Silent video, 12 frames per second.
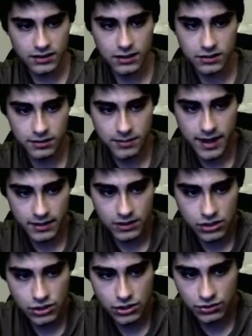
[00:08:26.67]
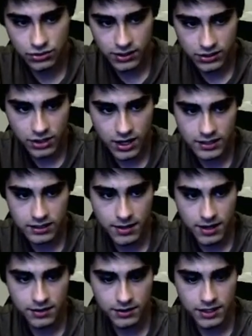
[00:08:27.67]
bad. You just shoot 6 shots
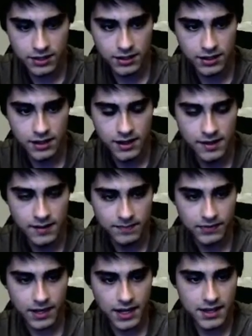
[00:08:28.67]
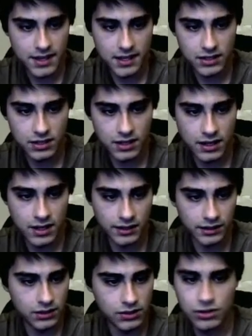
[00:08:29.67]
about here, and then
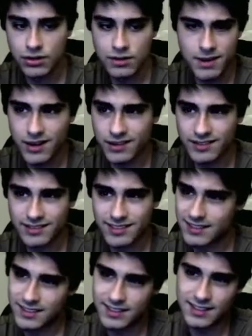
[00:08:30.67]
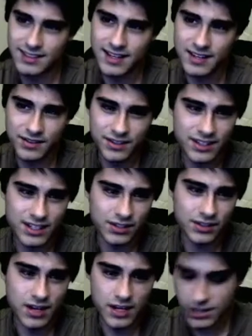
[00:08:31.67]
you shoot about another 6 or
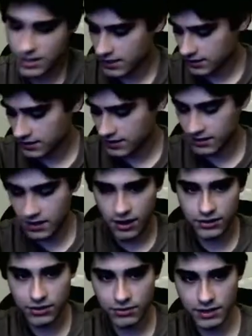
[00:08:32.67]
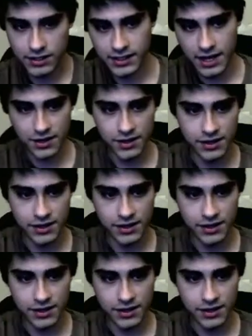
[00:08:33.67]
9 shots at these guards who run together.